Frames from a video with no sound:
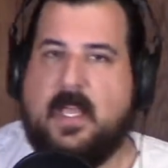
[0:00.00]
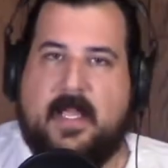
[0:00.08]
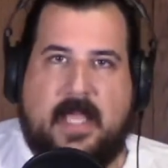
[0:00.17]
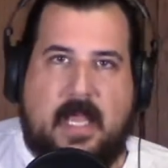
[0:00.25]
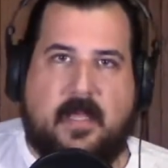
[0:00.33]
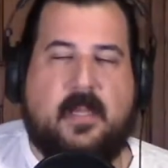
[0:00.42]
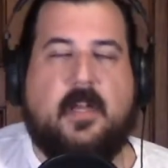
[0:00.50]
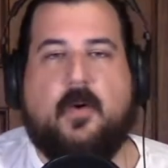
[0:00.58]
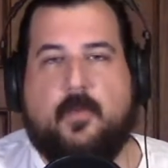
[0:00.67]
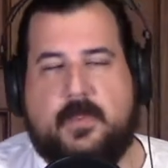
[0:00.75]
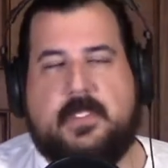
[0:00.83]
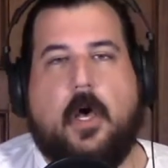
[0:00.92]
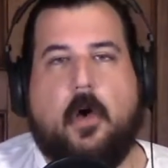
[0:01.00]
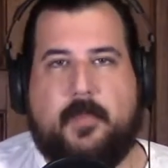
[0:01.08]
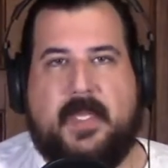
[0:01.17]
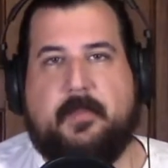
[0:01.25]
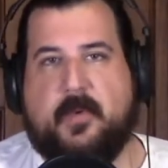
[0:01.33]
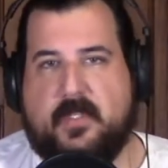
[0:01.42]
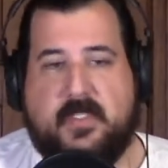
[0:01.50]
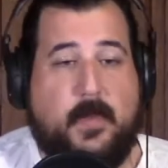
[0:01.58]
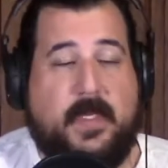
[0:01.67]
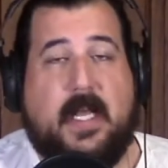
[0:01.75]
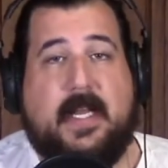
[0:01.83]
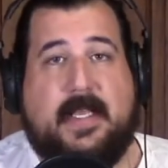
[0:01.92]
Again, tall people. So
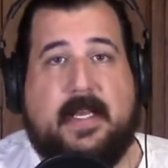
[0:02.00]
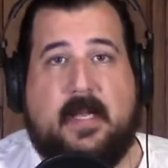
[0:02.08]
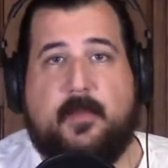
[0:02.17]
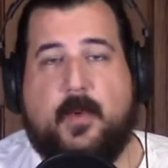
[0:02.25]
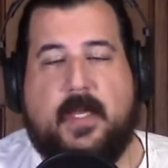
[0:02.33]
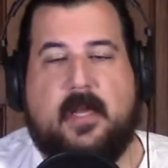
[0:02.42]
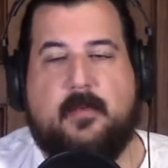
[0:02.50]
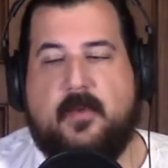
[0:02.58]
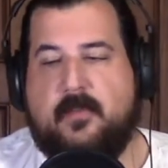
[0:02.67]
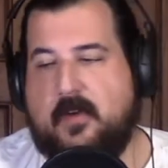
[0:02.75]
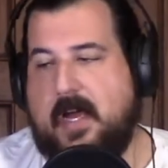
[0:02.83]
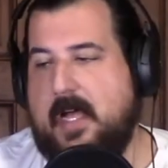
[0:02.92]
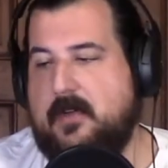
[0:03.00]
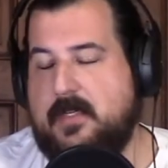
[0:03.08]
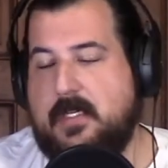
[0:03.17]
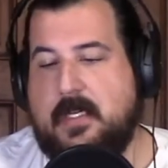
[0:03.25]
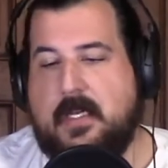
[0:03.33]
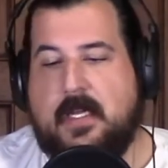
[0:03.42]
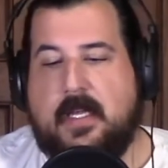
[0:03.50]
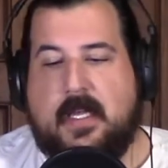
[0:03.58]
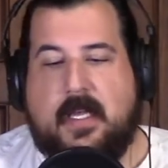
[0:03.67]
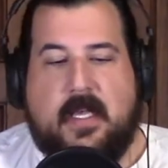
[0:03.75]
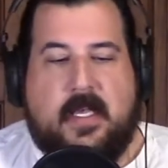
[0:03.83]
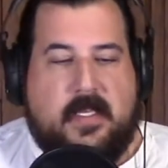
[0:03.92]
we got to get up, we got to move around.
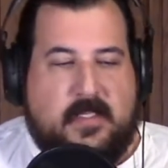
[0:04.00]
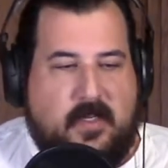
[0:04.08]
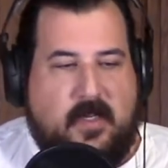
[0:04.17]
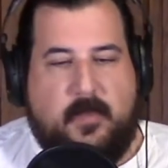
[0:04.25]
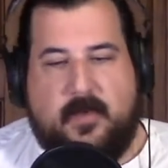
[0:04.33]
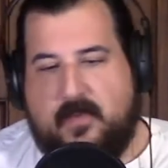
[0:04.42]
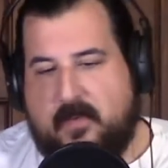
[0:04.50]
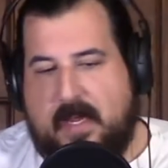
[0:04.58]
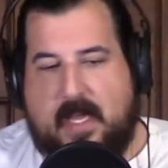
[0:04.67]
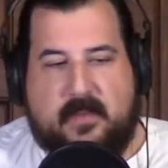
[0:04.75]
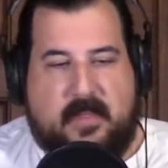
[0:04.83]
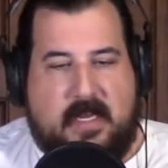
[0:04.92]
So you're moving around.